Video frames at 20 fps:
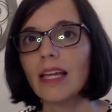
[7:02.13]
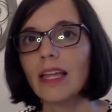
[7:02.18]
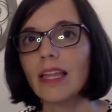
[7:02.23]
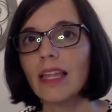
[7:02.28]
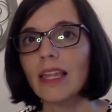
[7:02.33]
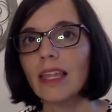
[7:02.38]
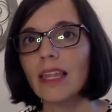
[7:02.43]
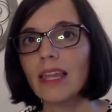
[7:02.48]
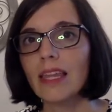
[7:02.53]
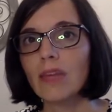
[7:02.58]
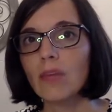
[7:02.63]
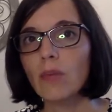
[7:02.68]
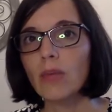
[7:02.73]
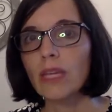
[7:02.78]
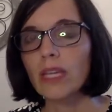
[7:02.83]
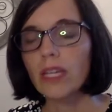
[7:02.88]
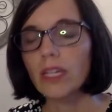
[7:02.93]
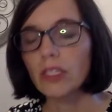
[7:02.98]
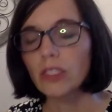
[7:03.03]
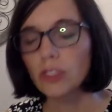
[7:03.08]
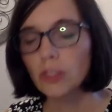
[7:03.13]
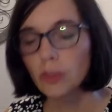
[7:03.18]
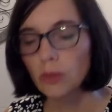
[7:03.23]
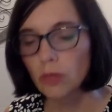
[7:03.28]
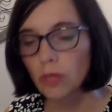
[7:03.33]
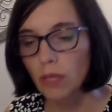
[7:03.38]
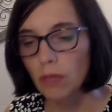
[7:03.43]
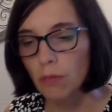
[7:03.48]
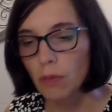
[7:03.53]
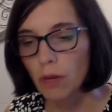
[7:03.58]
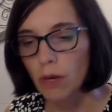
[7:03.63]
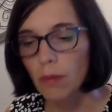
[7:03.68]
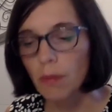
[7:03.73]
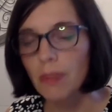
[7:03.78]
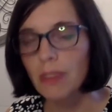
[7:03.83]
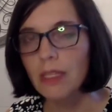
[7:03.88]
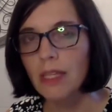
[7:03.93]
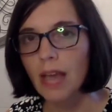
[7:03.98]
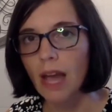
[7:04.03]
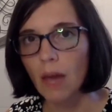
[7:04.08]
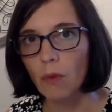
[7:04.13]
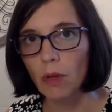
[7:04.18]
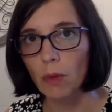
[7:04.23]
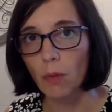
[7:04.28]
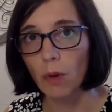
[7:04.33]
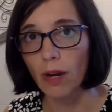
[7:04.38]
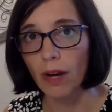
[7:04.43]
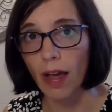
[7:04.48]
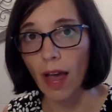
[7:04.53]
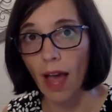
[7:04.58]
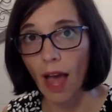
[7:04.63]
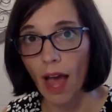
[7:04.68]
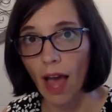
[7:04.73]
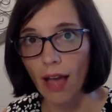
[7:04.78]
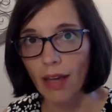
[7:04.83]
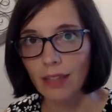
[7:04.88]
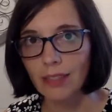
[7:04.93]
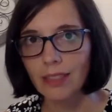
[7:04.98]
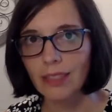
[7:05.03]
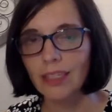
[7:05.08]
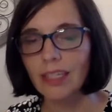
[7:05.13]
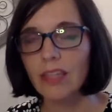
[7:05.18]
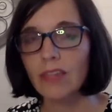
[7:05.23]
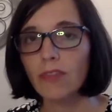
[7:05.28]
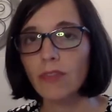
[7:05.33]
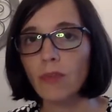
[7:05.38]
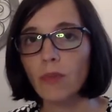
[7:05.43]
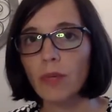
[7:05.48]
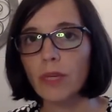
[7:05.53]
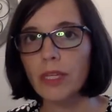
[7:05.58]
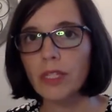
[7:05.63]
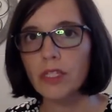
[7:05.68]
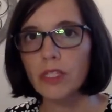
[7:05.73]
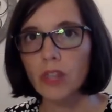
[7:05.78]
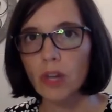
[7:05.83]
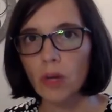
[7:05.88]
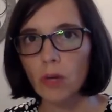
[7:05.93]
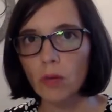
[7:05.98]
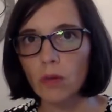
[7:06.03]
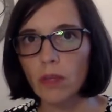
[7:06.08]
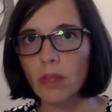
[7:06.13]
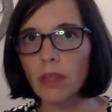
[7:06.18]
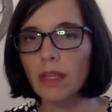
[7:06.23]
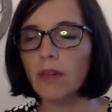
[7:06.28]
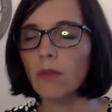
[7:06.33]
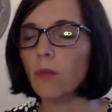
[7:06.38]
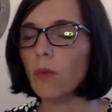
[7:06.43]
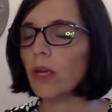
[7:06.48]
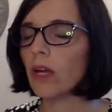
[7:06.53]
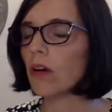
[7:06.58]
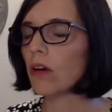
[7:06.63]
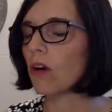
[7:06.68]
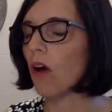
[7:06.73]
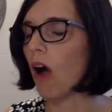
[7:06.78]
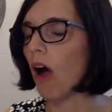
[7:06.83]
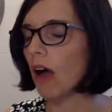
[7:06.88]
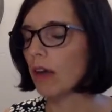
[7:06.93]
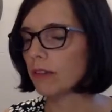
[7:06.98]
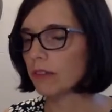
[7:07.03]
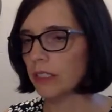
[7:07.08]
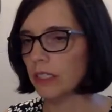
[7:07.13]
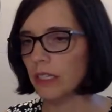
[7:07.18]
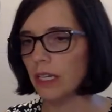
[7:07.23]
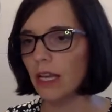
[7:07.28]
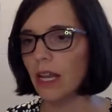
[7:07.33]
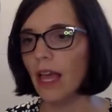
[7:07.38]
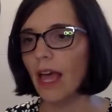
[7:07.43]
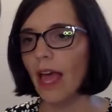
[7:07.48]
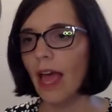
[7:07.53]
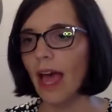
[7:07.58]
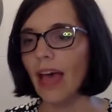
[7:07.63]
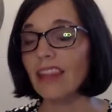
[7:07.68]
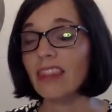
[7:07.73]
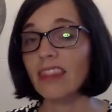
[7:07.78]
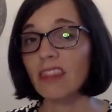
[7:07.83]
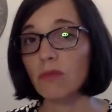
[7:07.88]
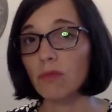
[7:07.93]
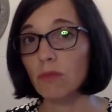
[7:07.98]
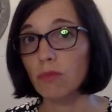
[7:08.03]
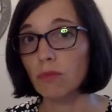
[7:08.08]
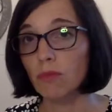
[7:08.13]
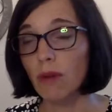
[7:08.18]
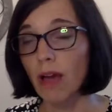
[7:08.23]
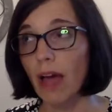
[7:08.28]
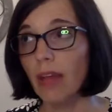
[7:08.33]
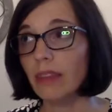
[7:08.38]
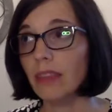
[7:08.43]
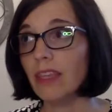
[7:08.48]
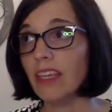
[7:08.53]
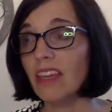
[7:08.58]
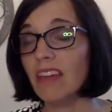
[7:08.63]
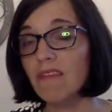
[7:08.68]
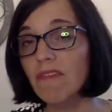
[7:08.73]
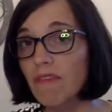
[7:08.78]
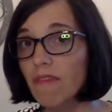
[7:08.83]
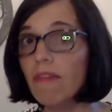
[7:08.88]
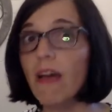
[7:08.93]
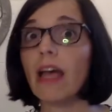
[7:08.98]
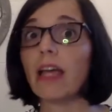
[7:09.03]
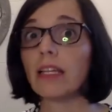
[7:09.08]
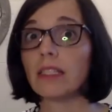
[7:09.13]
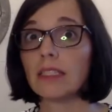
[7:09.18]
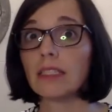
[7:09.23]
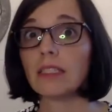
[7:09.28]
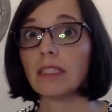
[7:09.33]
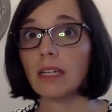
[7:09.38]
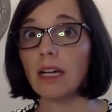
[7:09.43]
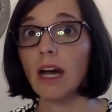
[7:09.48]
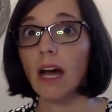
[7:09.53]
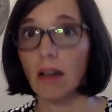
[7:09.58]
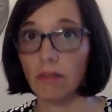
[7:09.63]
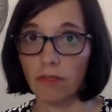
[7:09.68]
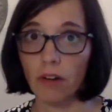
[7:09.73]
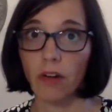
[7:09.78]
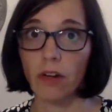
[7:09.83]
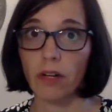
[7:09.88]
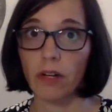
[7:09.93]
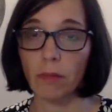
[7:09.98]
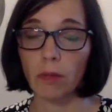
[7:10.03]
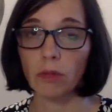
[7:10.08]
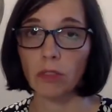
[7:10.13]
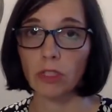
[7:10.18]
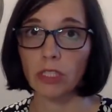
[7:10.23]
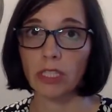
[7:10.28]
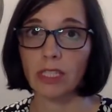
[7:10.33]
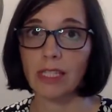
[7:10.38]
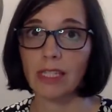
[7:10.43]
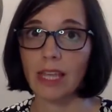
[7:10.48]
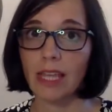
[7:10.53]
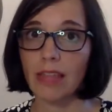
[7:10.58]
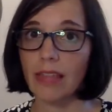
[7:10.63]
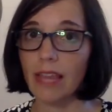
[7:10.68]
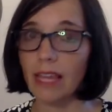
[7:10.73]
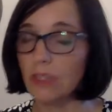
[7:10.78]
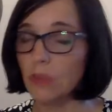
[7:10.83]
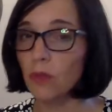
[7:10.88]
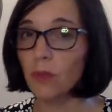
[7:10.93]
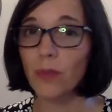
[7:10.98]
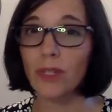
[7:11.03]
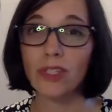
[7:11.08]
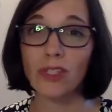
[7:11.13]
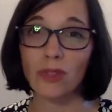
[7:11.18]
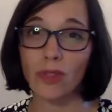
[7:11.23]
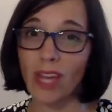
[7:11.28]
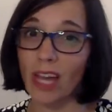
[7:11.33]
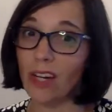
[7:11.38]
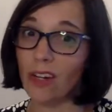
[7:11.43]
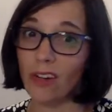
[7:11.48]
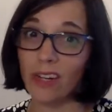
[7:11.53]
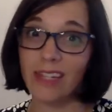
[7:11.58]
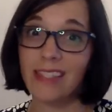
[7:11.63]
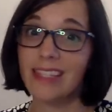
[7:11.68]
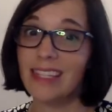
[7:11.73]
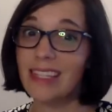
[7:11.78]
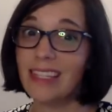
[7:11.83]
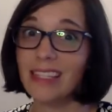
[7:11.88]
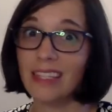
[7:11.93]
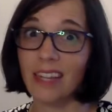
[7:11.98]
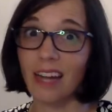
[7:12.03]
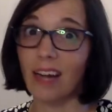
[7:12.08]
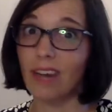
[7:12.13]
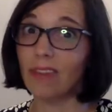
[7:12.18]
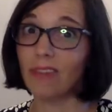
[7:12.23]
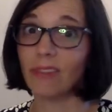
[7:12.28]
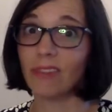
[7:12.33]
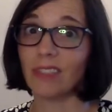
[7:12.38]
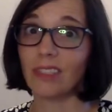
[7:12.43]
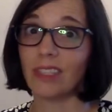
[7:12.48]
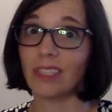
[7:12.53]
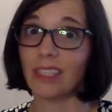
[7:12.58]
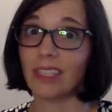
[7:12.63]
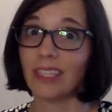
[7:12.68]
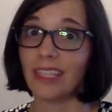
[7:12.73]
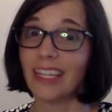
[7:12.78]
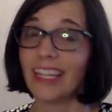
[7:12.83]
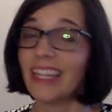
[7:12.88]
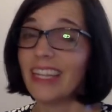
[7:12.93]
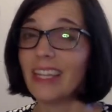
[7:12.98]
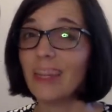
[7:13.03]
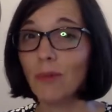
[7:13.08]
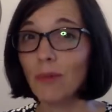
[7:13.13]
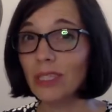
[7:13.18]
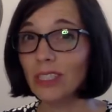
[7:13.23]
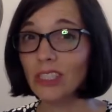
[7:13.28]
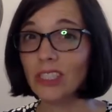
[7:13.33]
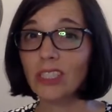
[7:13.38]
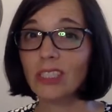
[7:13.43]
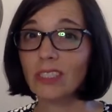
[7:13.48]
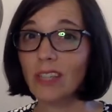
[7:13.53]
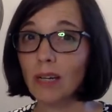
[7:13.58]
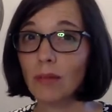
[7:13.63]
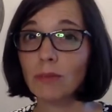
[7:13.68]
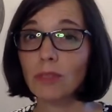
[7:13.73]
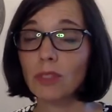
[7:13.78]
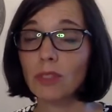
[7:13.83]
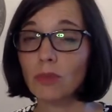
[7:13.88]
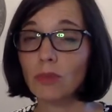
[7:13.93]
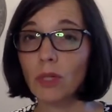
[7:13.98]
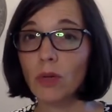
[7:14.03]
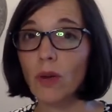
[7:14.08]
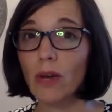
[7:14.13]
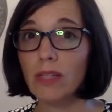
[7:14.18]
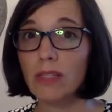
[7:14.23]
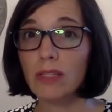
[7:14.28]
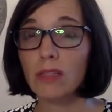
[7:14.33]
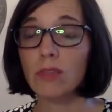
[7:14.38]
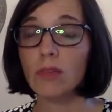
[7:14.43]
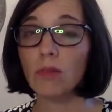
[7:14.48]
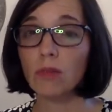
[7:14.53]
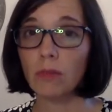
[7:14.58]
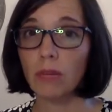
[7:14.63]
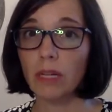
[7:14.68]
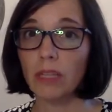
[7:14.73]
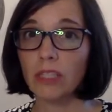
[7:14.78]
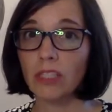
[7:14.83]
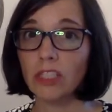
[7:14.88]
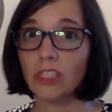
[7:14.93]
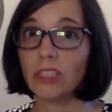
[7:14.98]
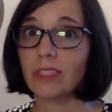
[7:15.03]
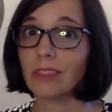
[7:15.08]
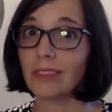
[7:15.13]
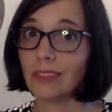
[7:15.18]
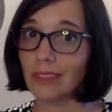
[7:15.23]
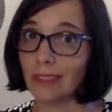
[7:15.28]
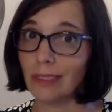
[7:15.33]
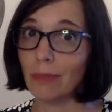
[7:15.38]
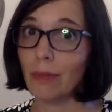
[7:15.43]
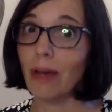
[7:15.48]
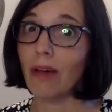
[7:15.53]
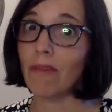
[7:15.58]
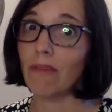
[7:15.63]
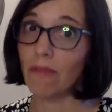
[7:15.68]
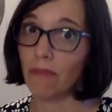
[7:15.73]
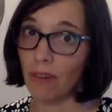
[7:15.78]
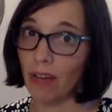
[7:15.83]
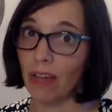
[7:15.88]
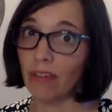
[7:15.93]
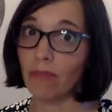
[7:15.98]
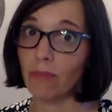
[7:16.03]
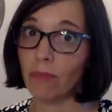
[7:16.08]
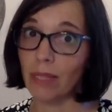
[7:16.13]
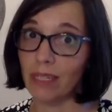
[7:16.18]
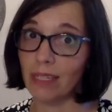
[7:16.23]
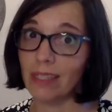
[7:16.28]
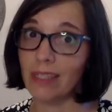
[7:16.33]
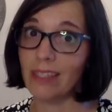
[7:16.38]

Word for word: then we can choose on purpose how we want to act. If we don't, then we are often at the, at the effect of our emotions. And that's when we do that crazy stuff that we just come to regret so much in about five minutes